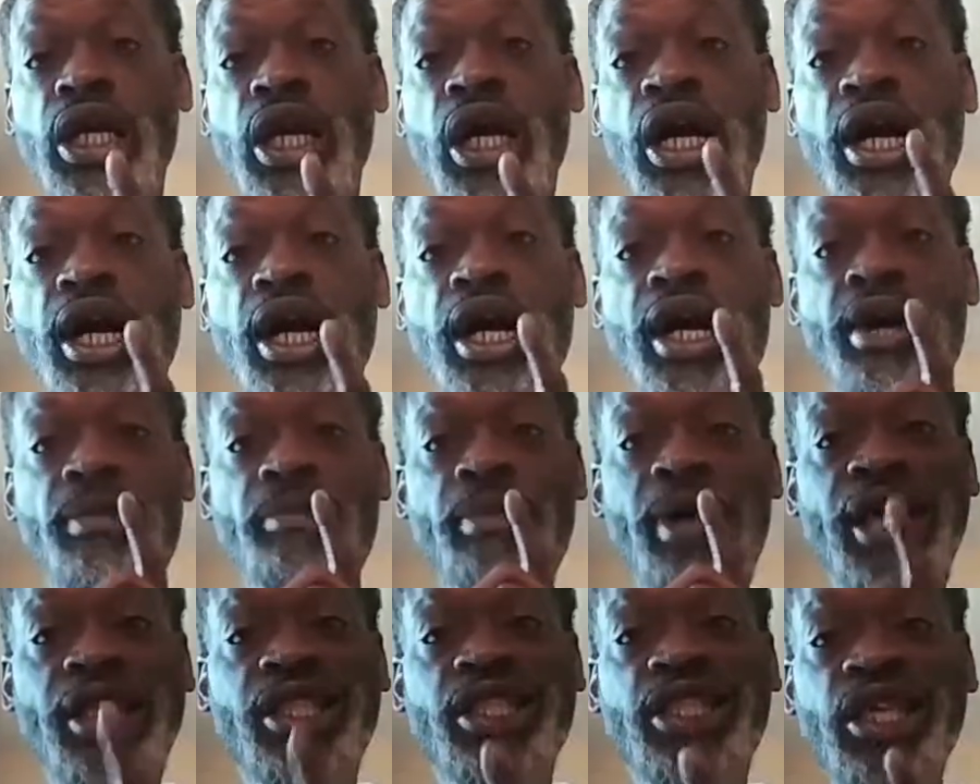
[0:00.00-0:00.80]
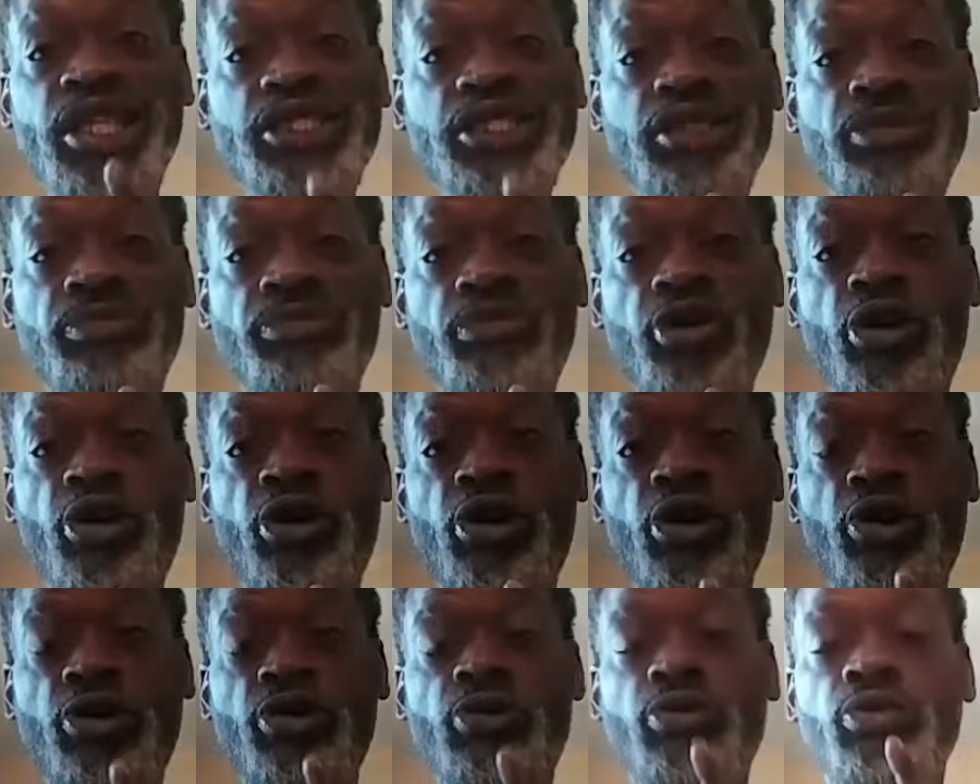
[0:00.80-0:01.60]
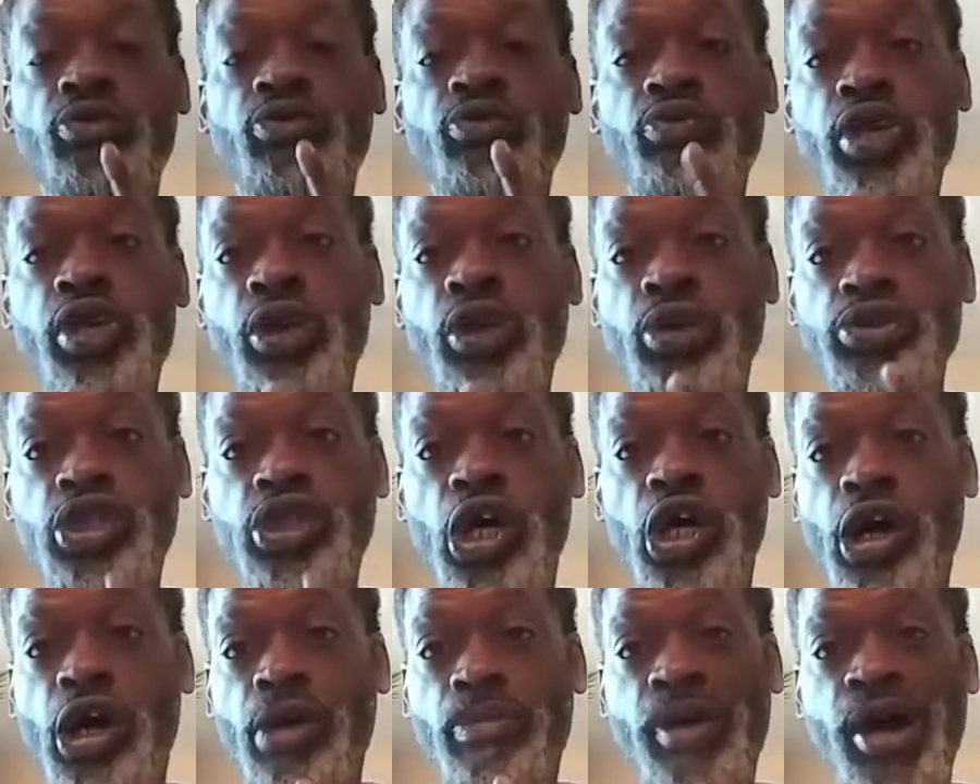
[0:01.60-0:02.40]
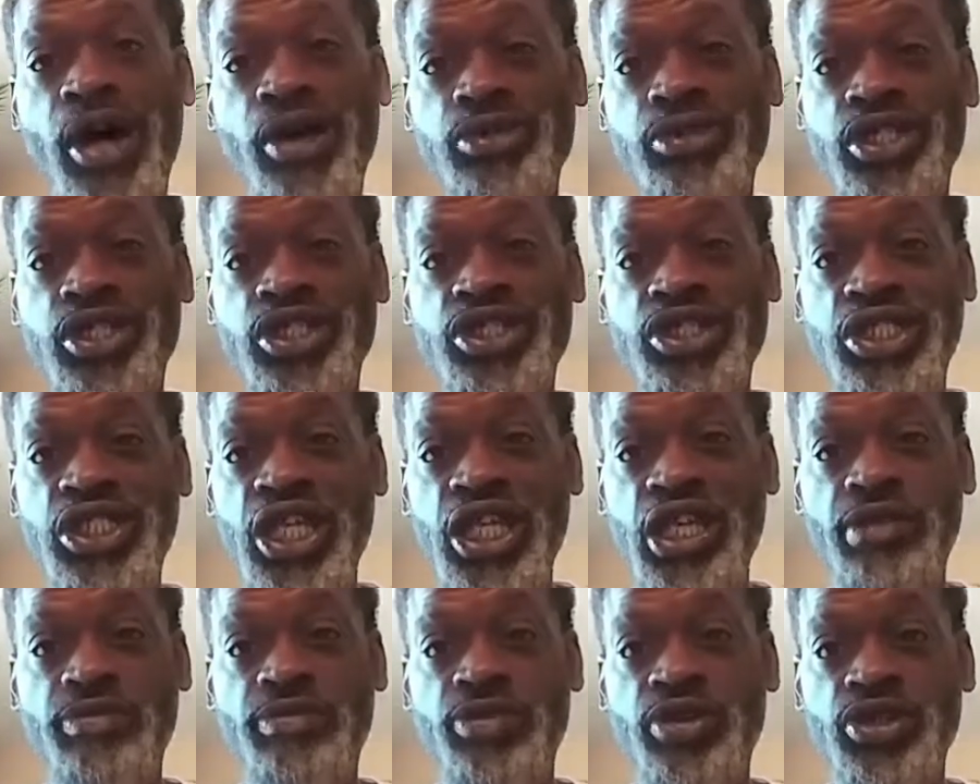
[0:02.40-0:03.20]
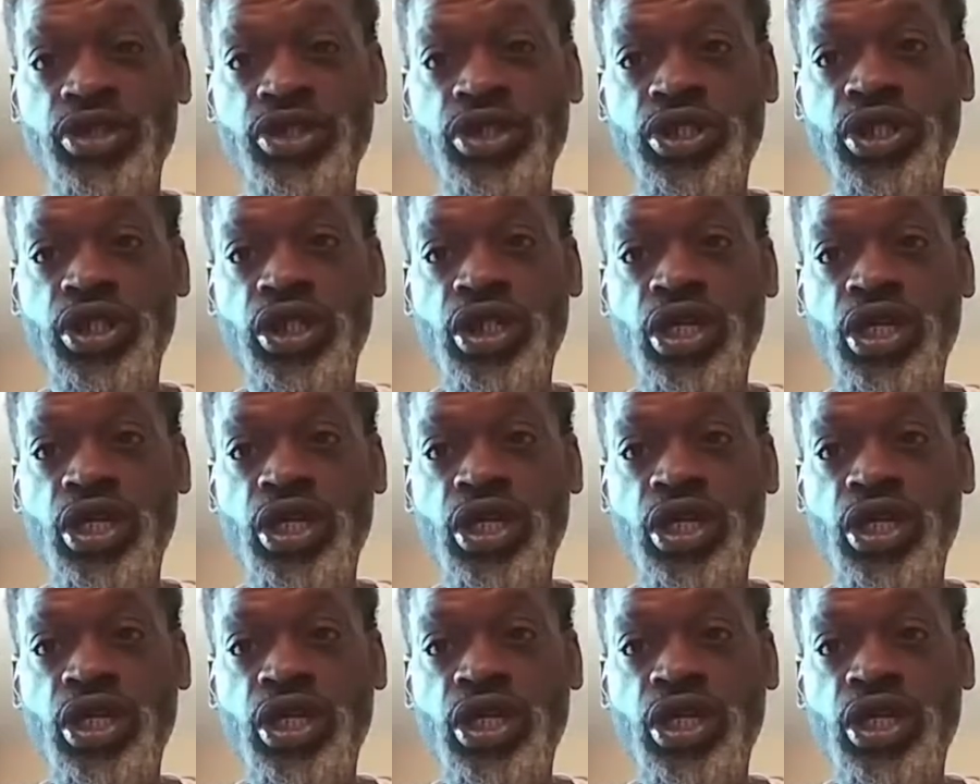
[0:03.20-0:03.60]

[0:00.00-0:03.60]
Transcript: Um, I think tomorrow we're gonna talk about the steamers,